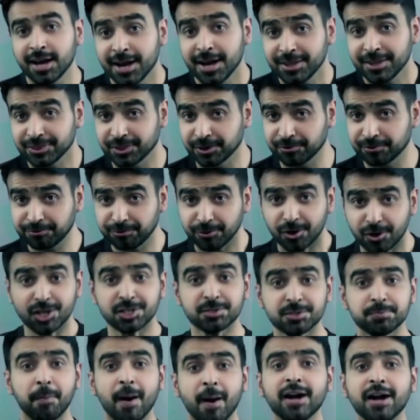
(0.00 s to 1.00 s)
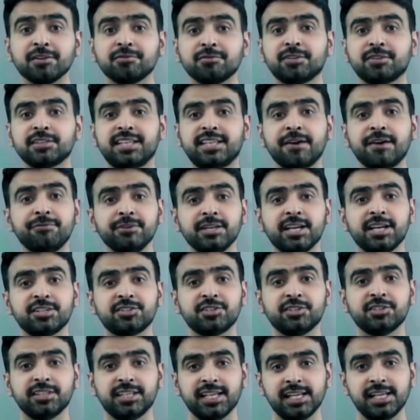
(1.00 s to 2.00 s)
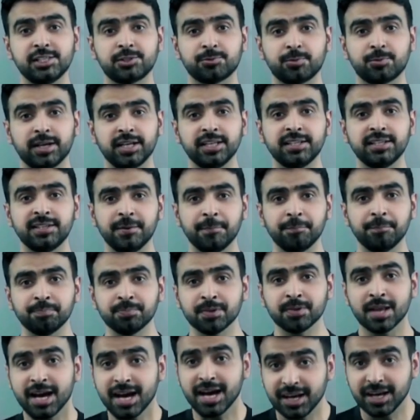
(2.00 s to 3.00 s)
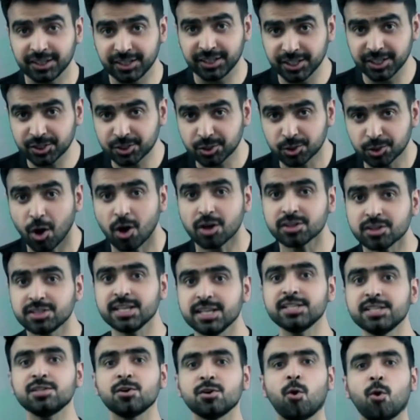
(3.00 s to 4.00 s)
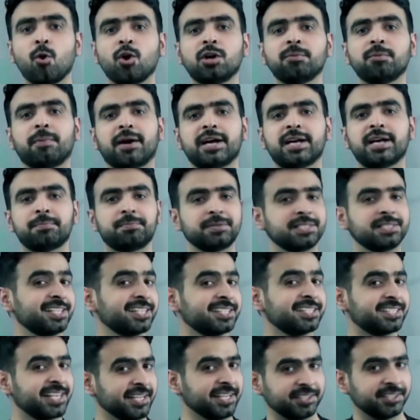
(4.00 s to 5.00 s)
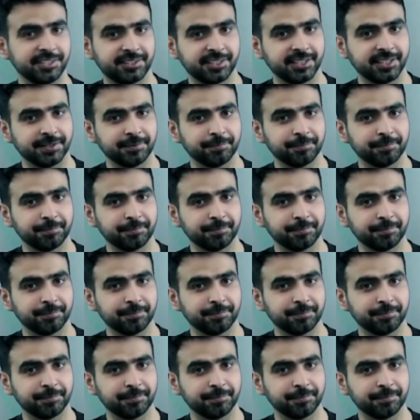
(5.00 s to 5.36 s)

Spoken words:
The first part of the definition deals with resources owned by a business entity.